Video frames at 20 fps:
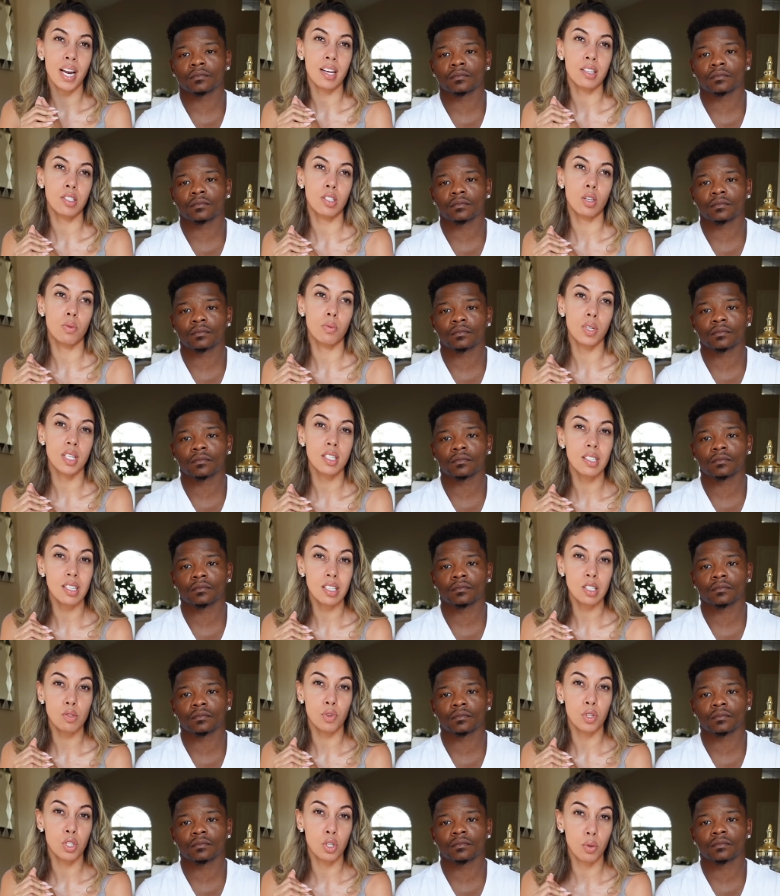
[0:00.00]
Speaker 1: has their
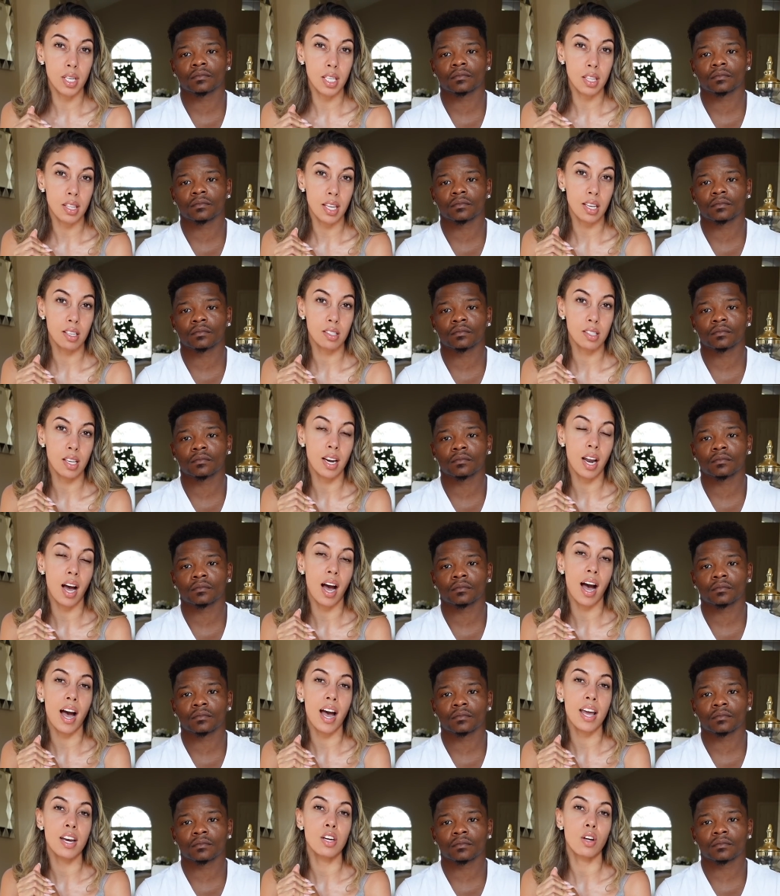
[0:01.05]
reasonings for doing things and
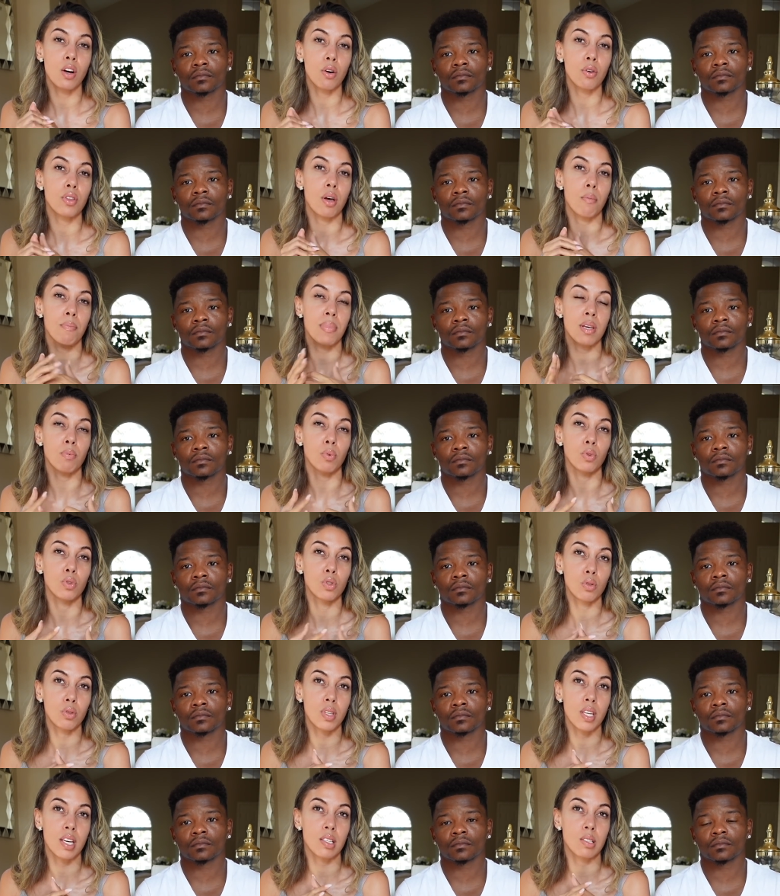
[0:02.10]
i know that people
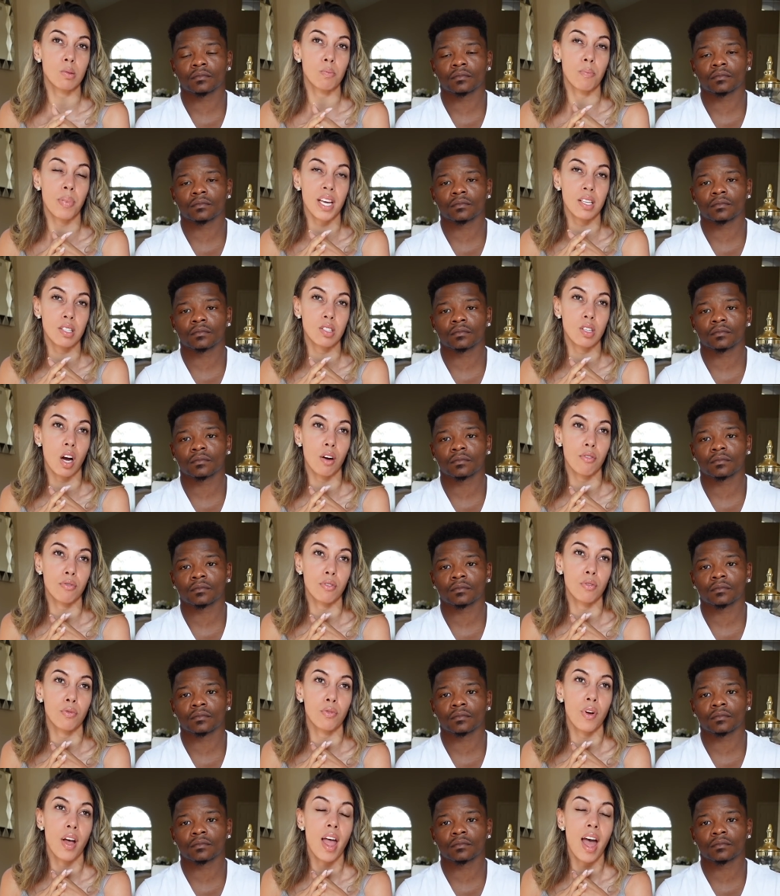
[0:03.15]
do things based off
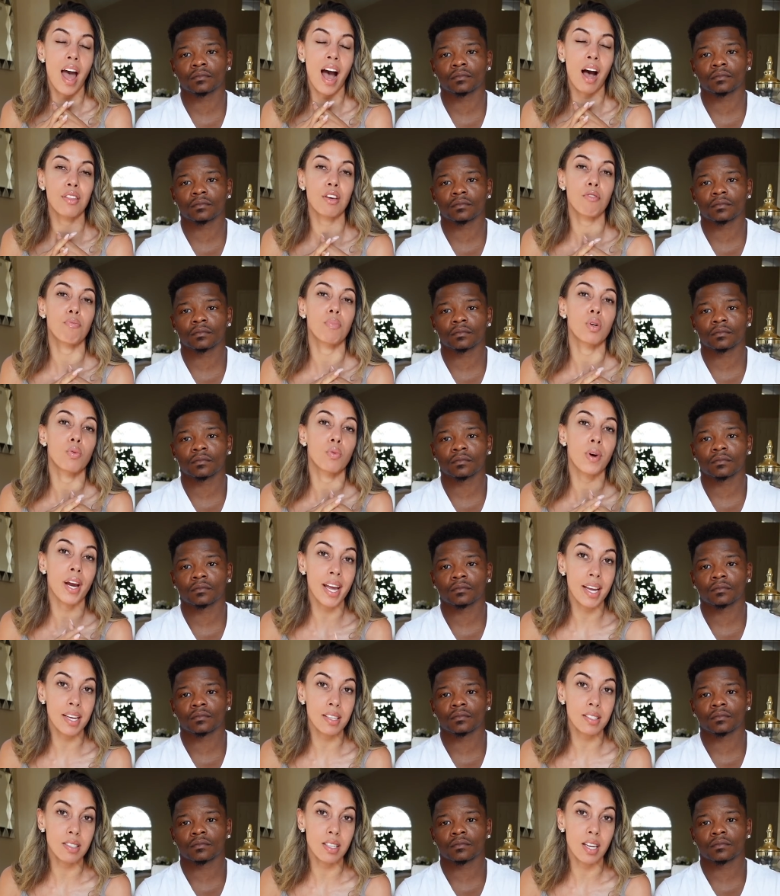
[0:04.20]
of how they've been
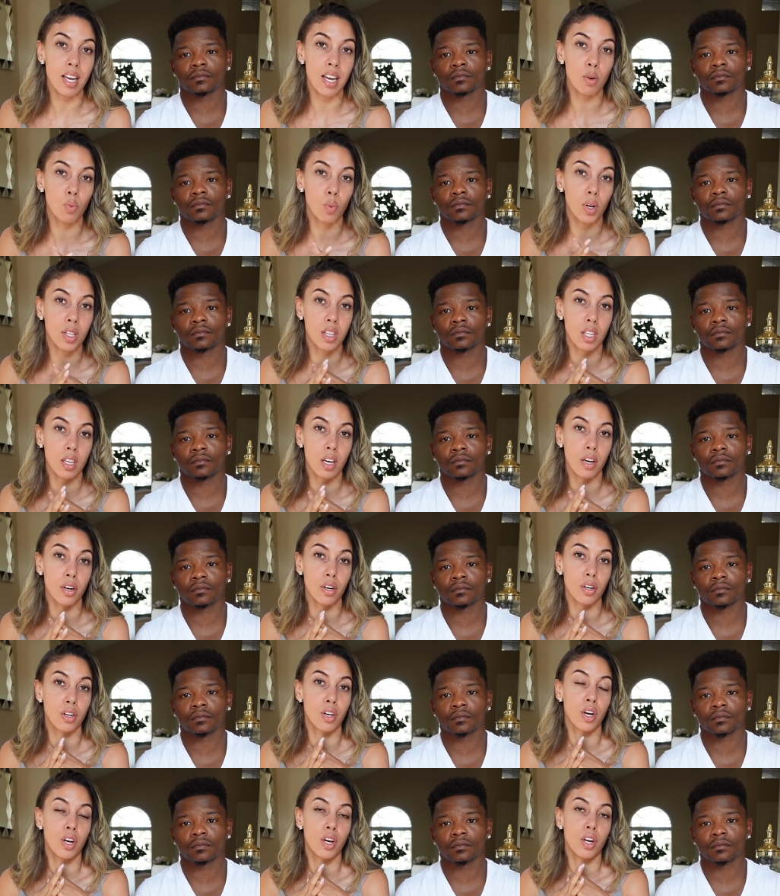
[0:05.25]
raised and what they're